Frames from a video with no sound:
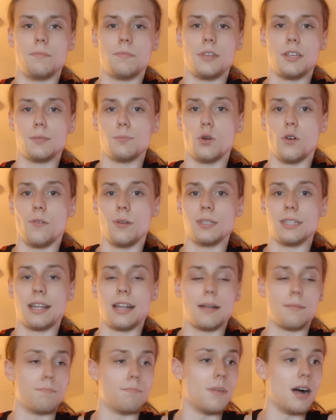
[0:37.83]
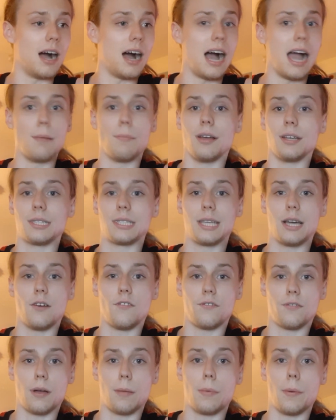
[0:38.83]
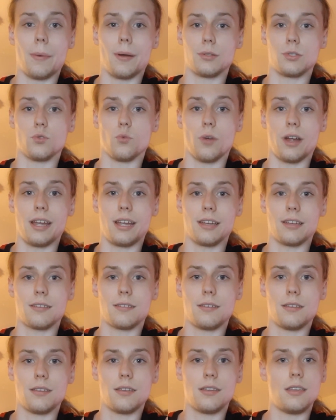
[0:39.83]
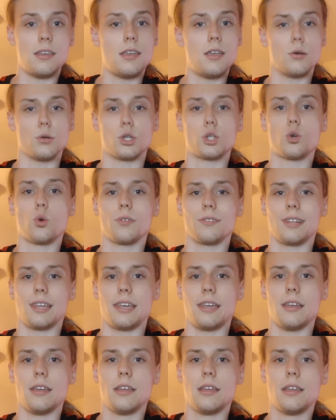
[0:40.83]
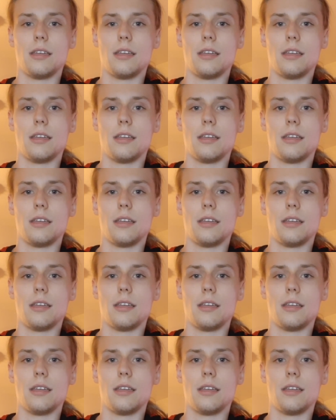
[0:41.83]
these movies that I myself am about to rank here shortly.